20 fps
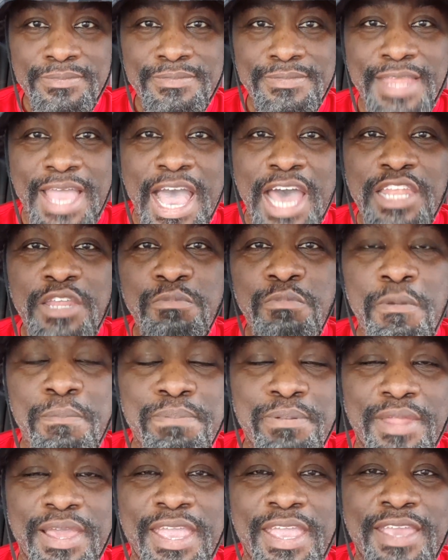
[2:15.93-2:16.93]
Now that we're
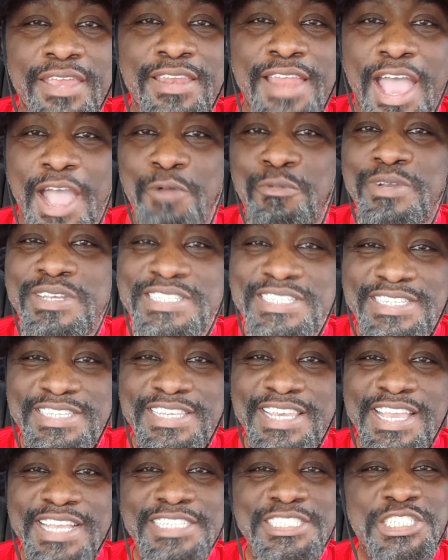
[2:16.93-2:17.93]
playing, I win
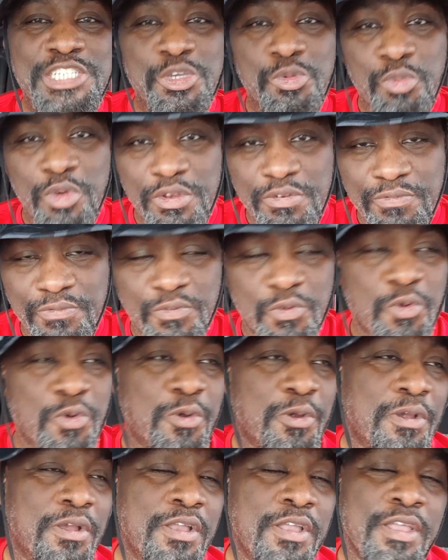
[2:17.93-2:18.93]
6, she win
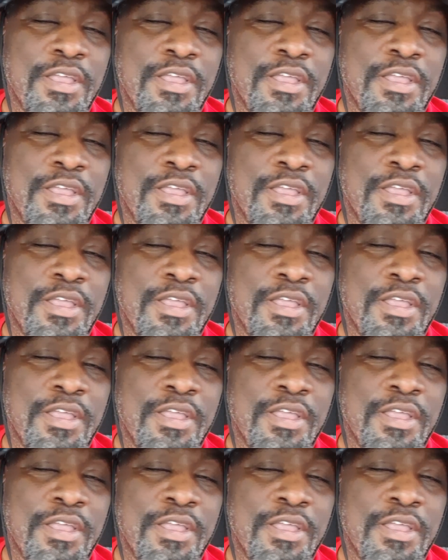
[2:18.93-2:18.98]
4.